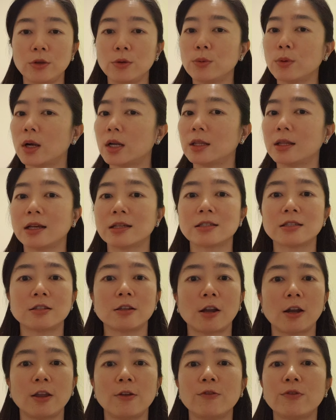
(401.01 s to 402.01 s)
you are not
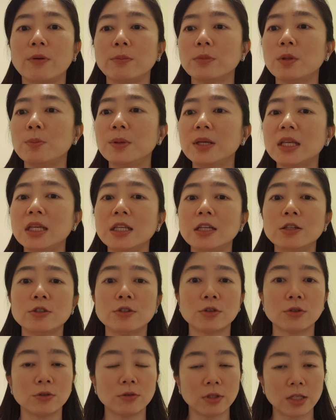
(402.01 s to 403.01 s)
starting from the
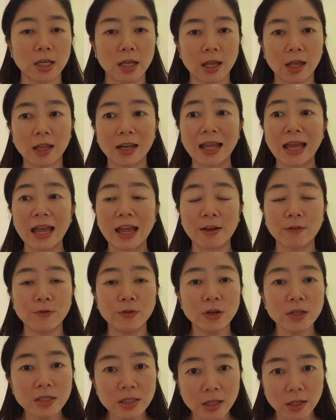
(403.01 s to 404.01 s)
beginning to the end
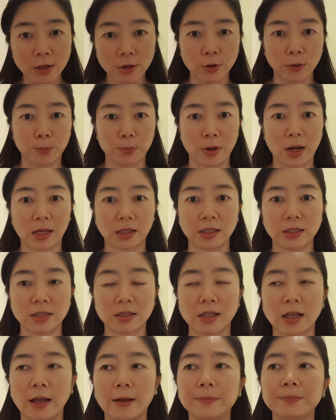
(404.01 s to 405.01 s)
every single
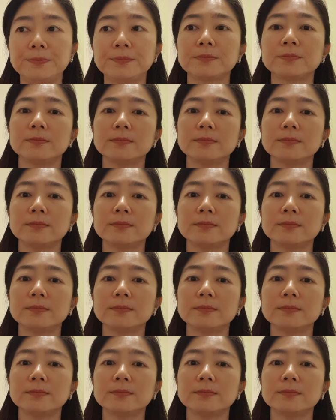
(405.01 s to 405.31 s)
practice time.